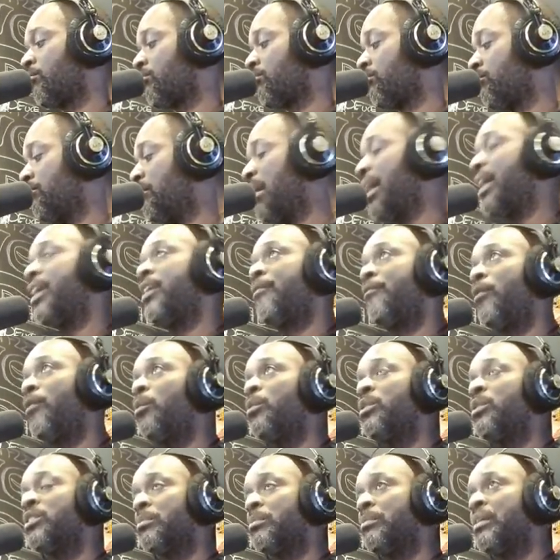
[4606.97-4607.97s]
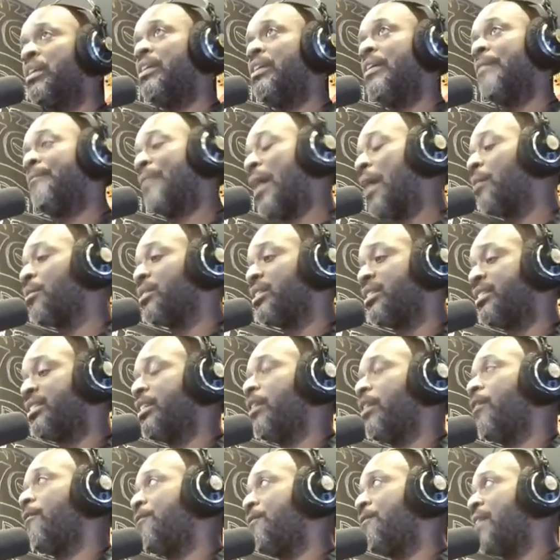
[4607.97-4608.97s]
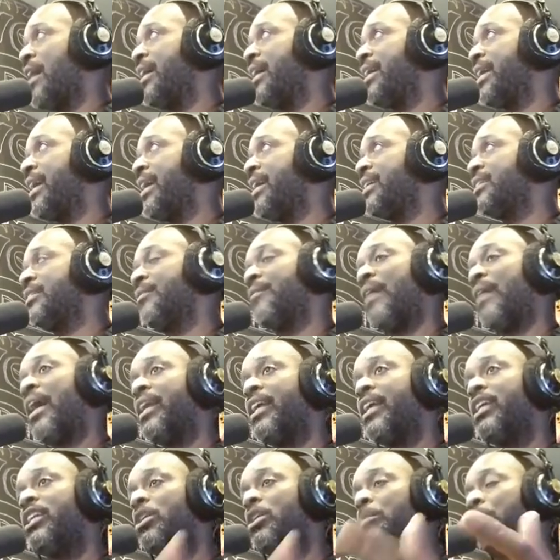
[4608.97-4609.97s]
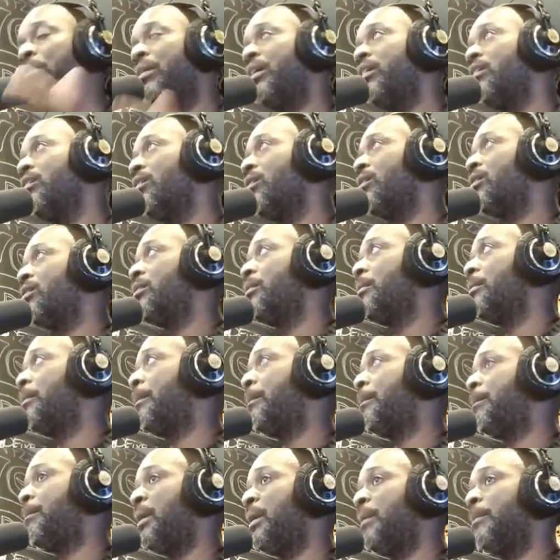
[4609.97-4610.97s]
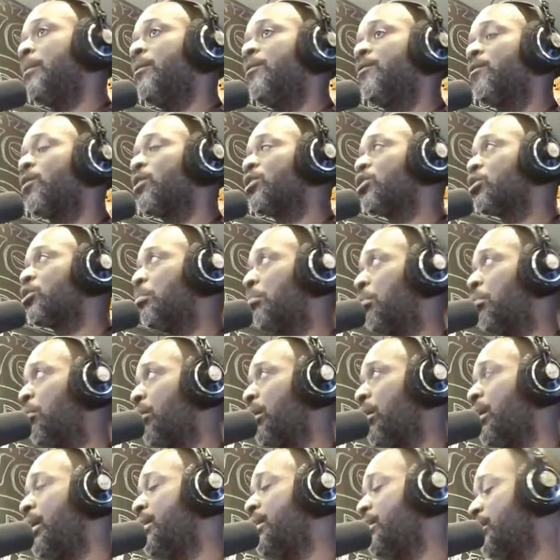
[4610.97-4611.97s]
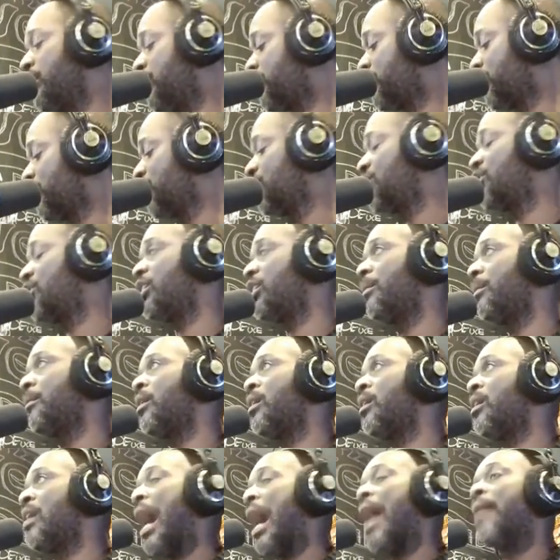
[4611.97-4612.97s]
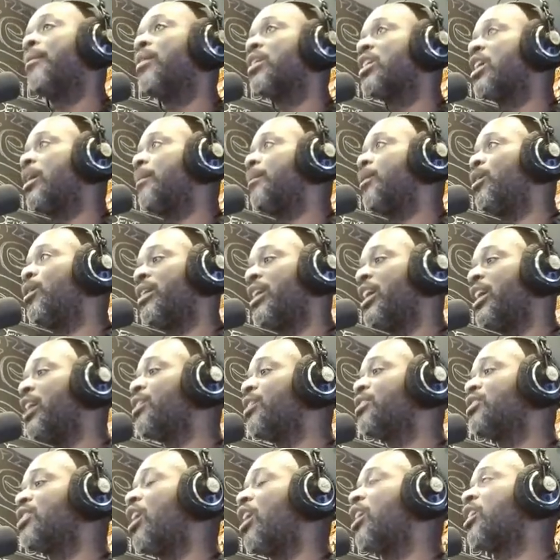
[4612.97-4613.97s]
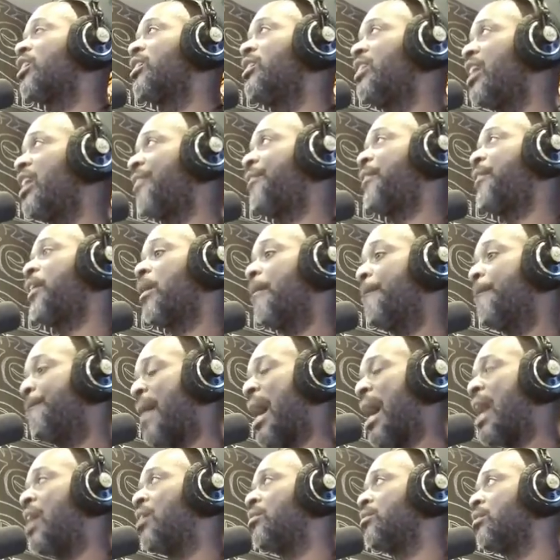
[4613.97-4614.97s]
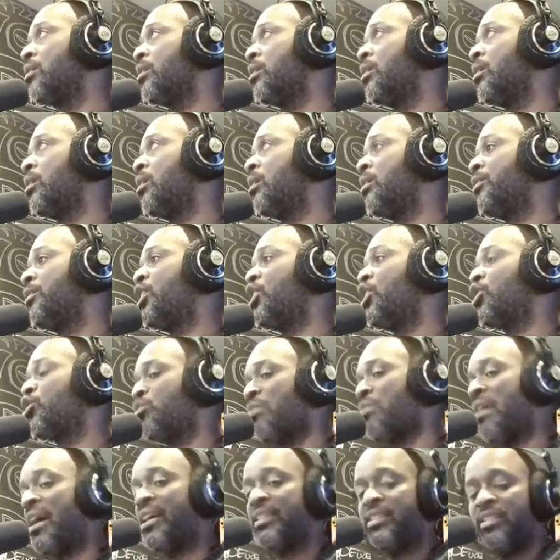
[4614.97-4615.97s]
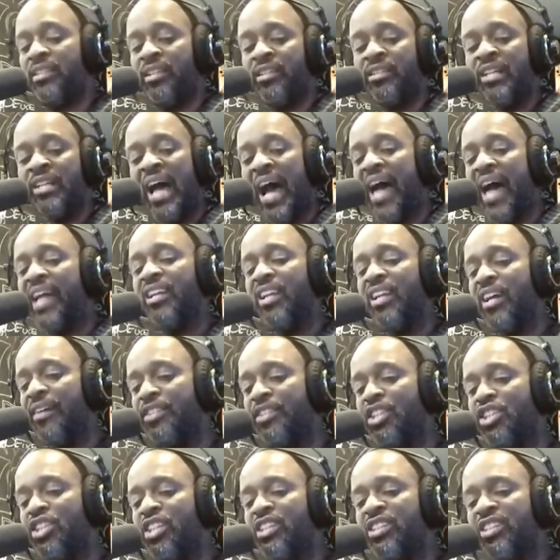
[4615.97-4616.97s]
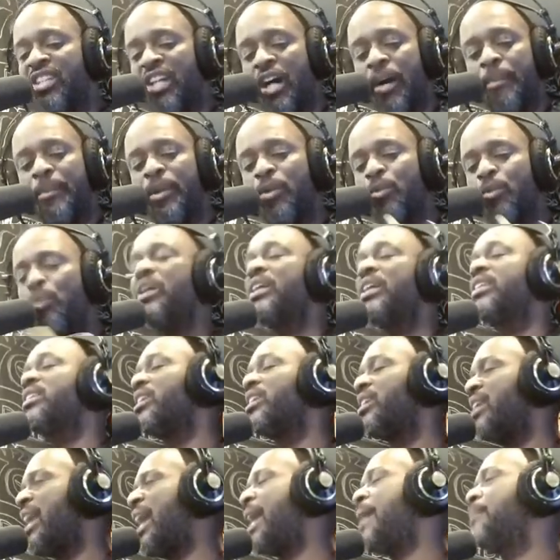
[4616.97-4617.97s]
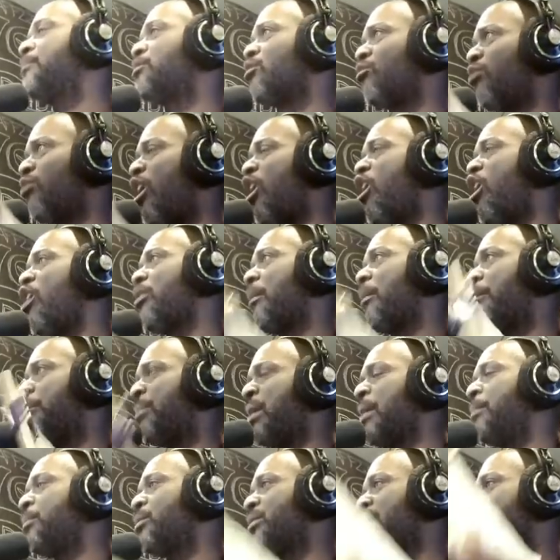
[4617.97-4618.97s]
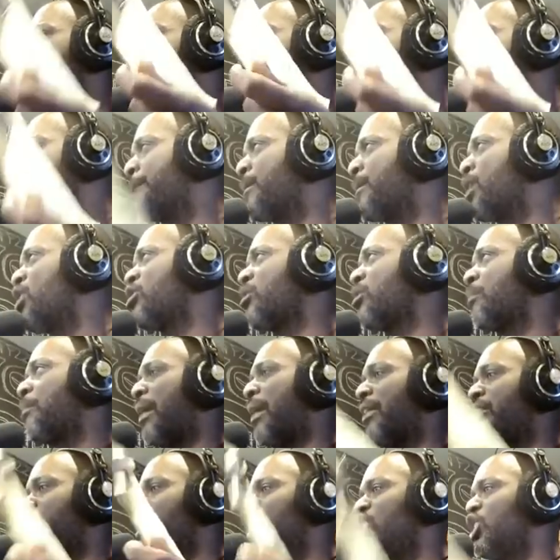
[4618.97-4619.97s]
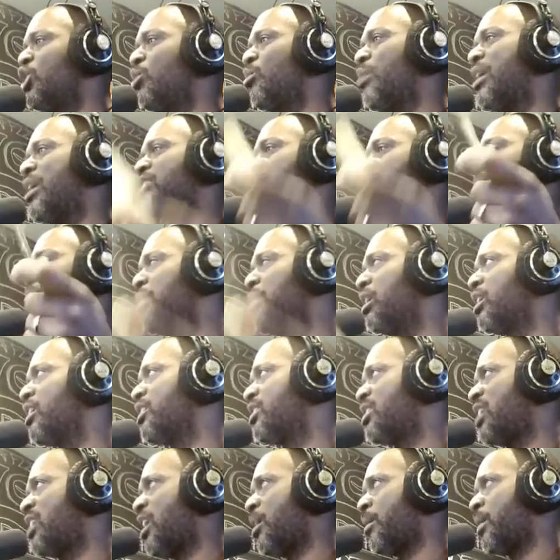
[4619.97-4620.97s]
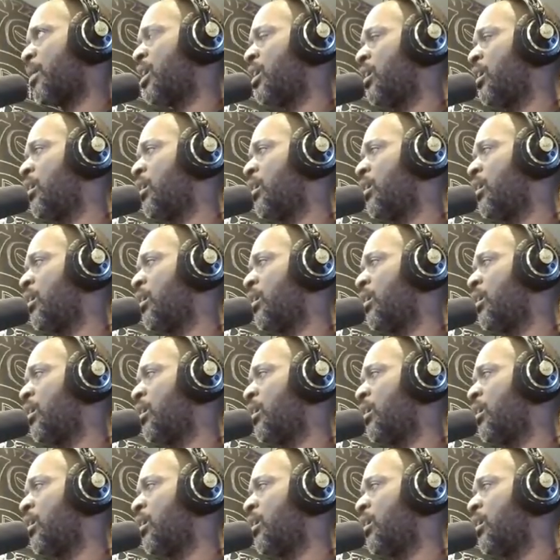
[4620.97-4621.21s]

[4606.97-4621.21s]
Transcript: Man, if it was me, if I was self-financed, if I didn't depend on the people for support and listenership, I would come on here and talk nothing about the atrocities. I'd love to just come and read the names of all the people that are murdered by the U.S. military.